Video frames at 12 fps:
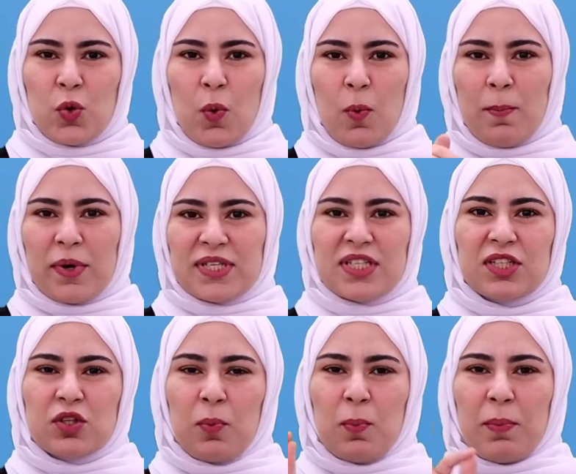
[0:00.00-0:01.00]
We use
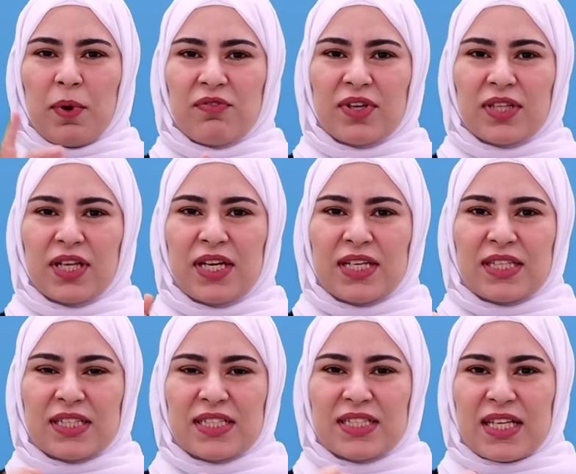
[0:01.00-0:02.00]
it for the
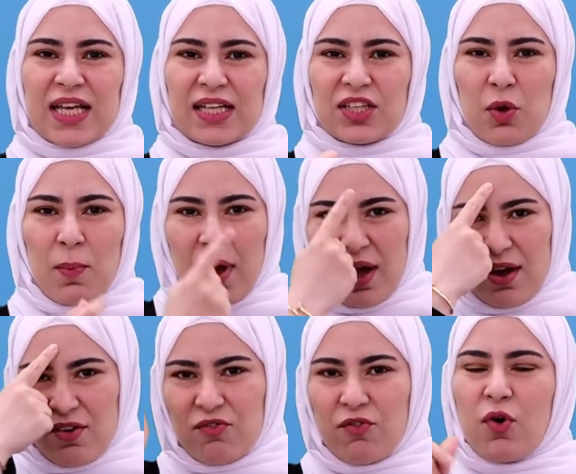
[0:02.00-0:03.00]
negative form.
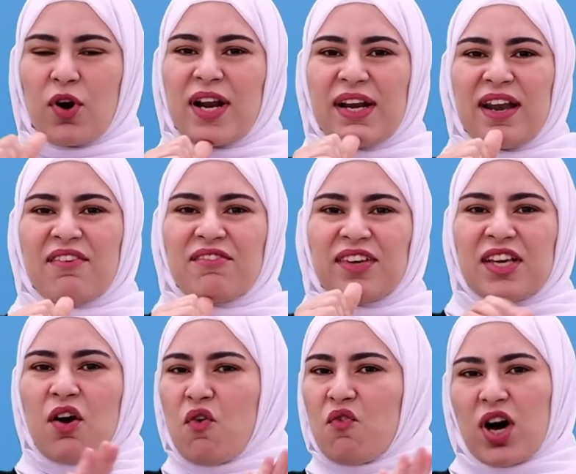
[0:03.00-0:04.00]

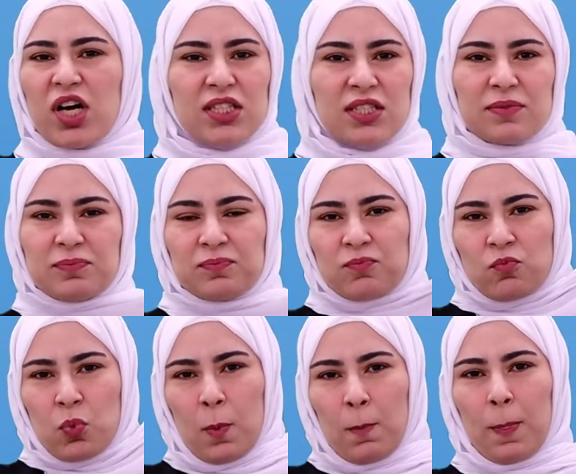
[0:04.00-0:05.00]
Also, for
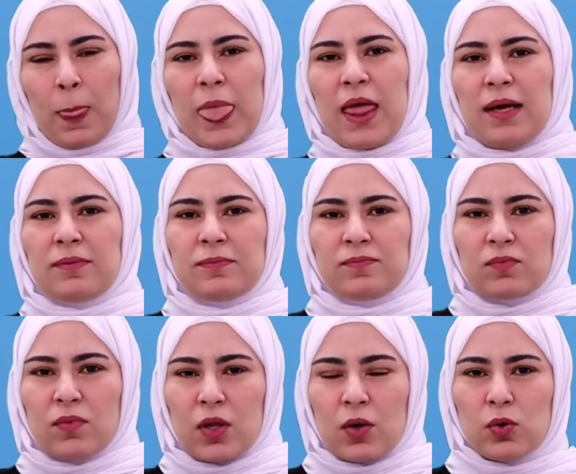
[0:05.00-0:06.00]
the present
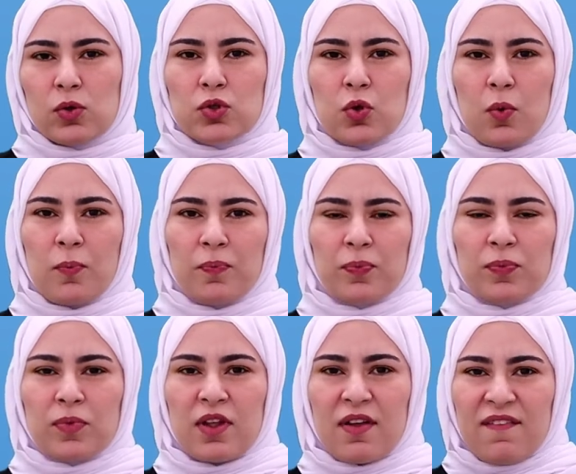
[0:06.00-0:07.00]
perfect negative, when we're
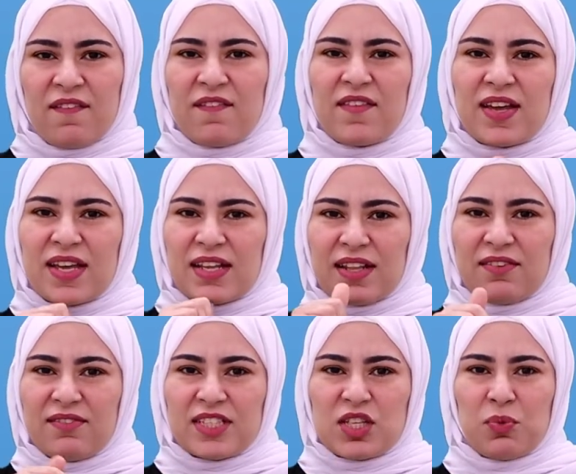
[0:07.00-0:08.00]
using
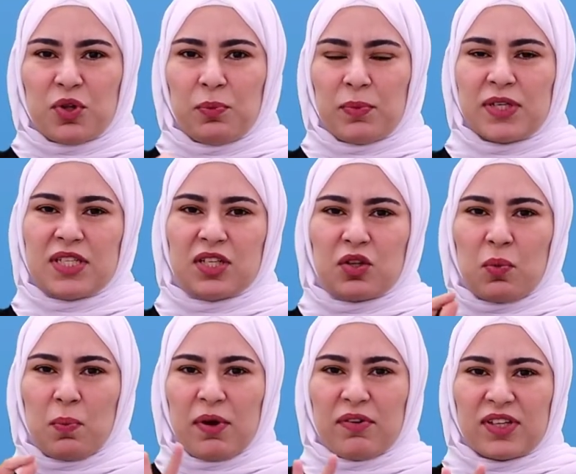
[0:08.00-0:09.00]
have, I will
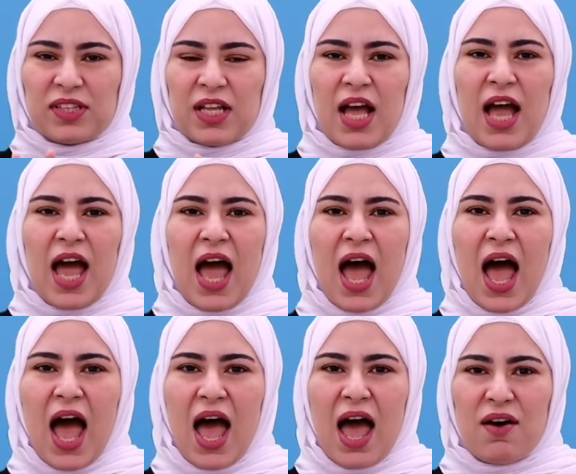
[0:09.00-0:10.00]
say they
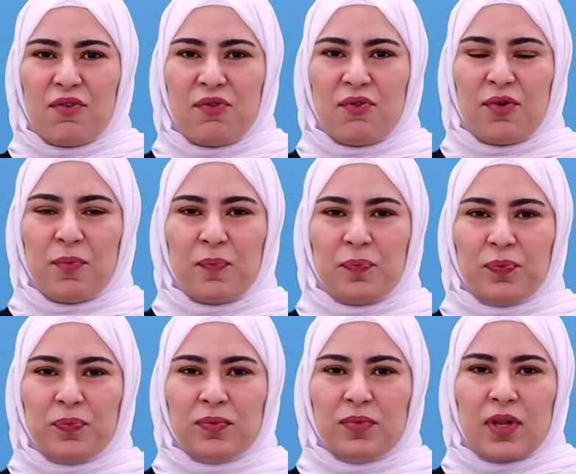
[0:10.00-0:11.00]
have
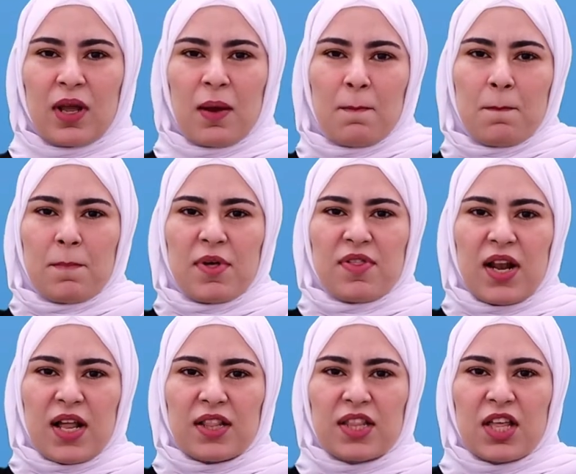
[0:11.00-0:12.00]
traveled to
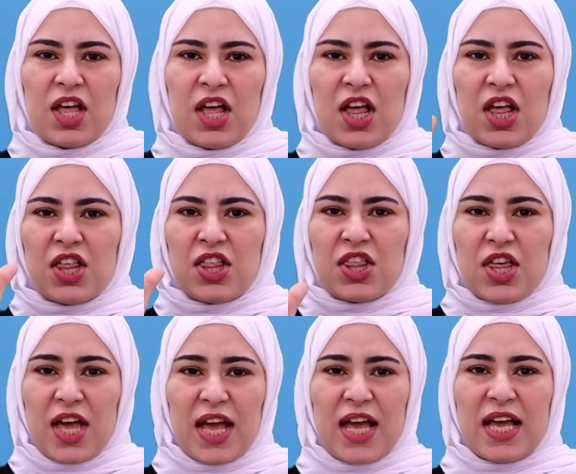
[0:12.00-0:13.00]
Australia. If
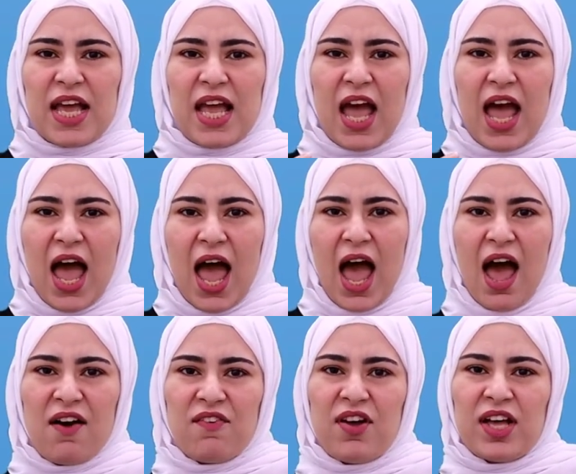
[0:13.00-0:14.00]
I want to
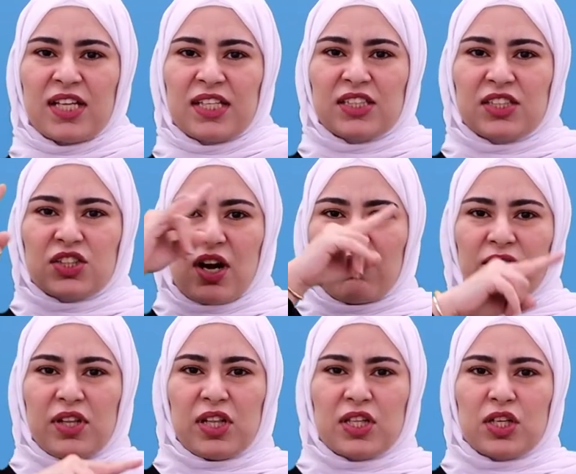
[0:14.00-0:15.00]
change this affirmative
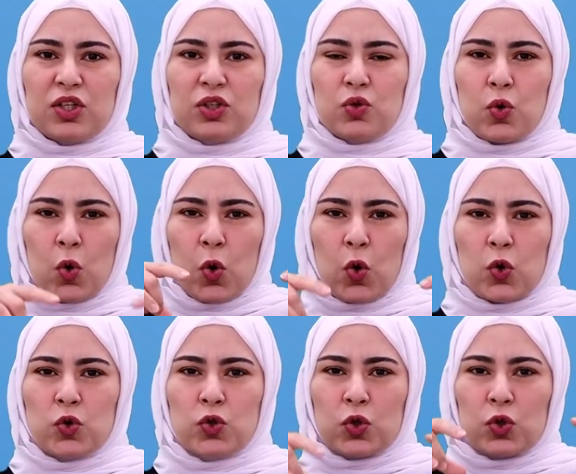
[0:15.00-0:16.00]
sentence
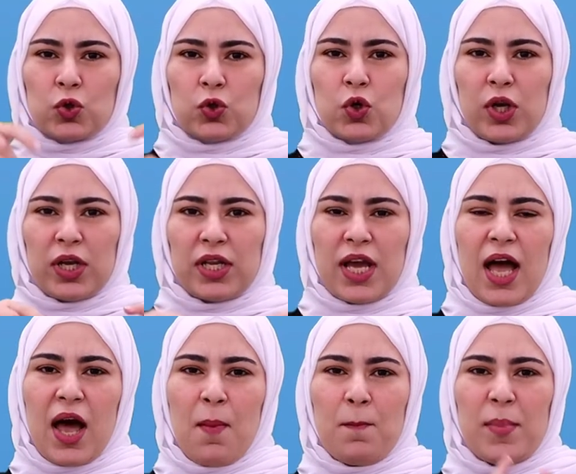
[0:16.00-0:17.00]
into a negative
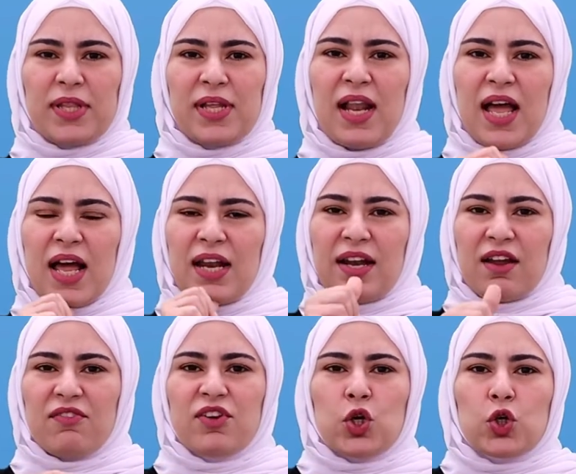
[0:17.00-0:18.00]
one, I will
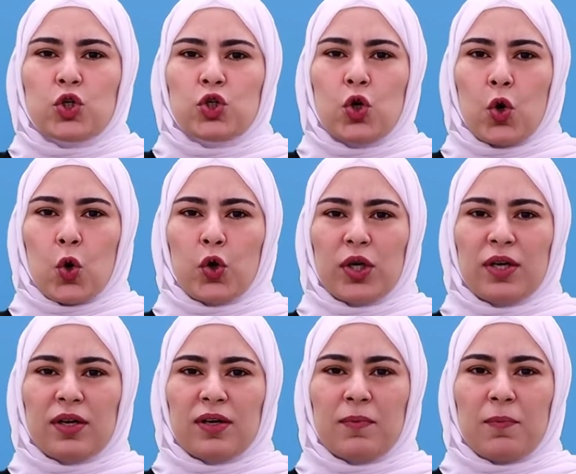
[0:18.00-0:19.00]
say they
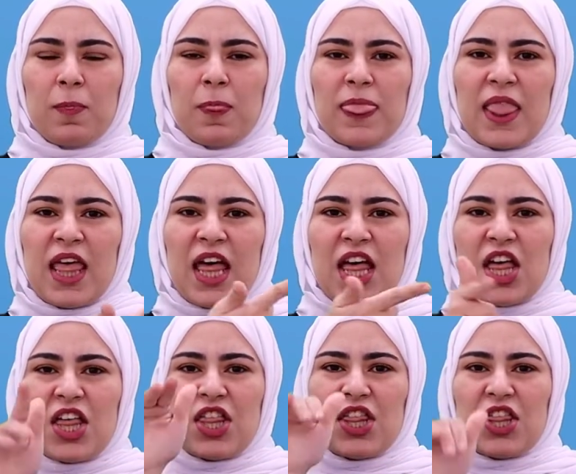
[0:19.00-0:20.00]
haven't
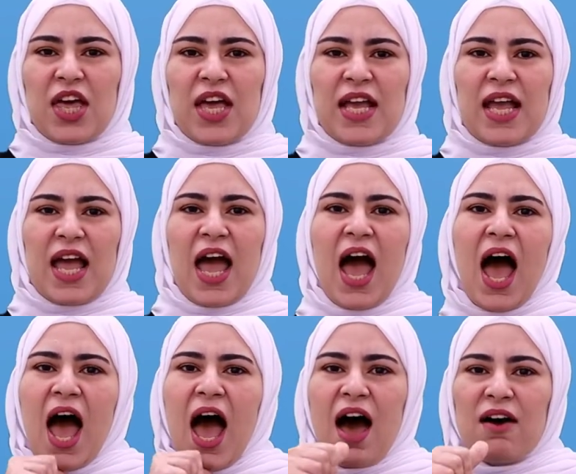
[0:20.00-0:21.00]
traveled
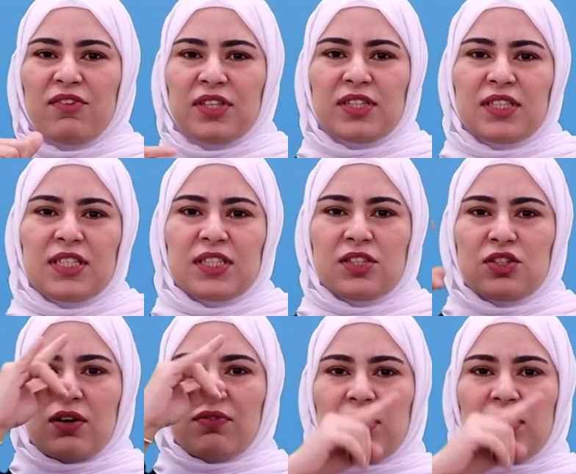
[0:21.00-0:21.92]
to Australia.